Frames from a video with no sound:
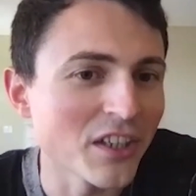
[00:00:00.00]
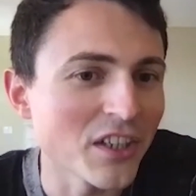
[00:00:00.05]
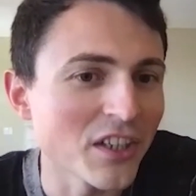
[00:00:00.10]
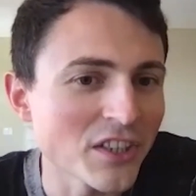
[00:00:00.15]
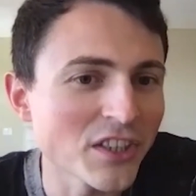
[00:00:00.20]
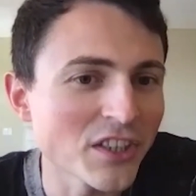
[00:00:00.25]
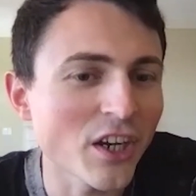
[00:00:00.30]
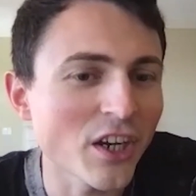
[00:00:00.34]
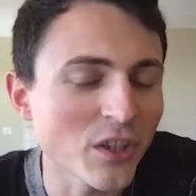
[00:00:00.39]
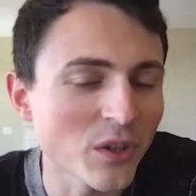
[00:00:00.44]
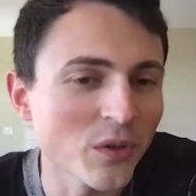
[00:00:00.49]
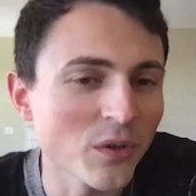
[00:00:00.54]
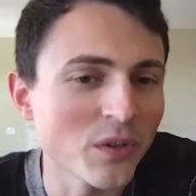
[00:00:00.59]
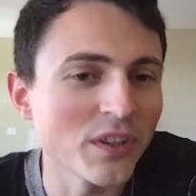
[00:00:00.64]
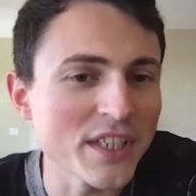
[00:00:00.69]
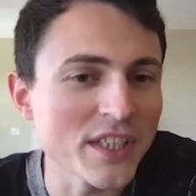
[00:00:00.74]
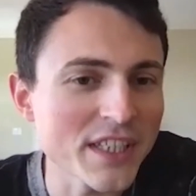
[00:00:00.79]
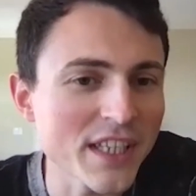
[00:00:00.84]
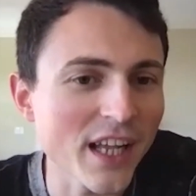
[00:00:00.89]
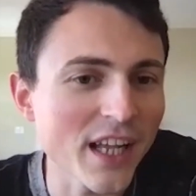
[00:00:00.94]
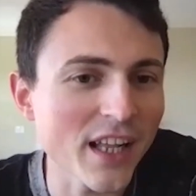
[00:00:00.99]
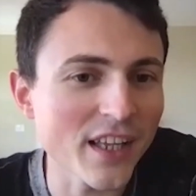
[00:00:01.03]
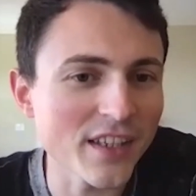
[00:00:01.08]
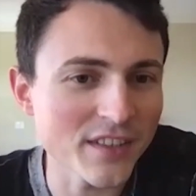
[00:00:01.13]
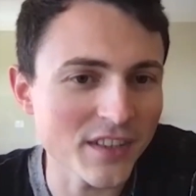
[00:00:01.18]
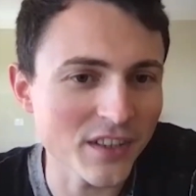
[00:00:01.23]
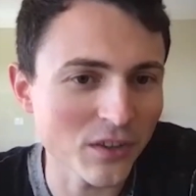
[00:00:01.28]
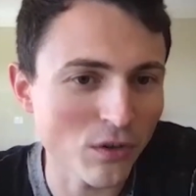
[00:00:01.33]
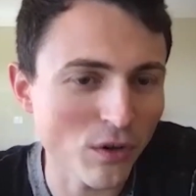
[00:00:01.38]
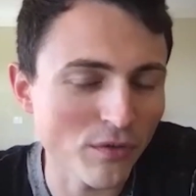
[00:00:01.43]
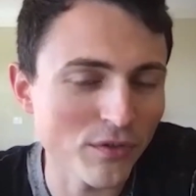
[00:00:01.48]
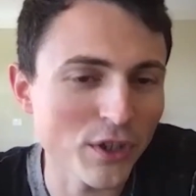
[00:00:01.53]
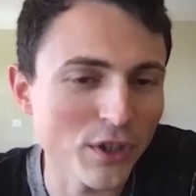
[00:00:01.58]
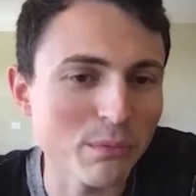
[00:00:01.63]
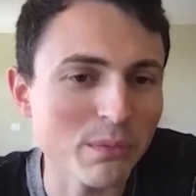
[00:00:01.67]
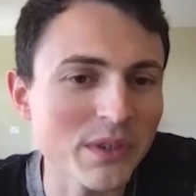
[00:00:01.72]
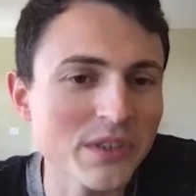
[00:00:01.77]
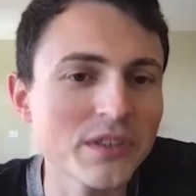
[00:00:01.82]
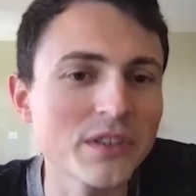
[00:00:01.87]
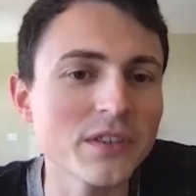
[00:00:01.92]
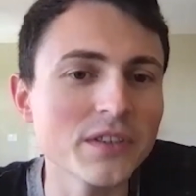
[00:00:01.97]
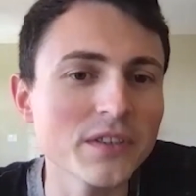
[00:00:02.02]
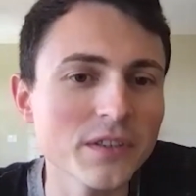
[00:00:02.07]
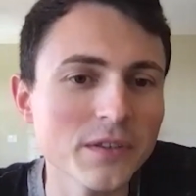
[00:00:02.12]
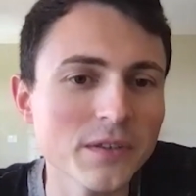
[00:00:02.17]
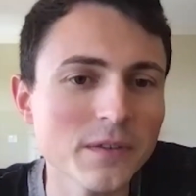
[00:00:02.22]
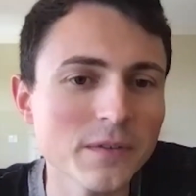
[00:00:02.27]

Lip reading: start doing the sales and grow their business.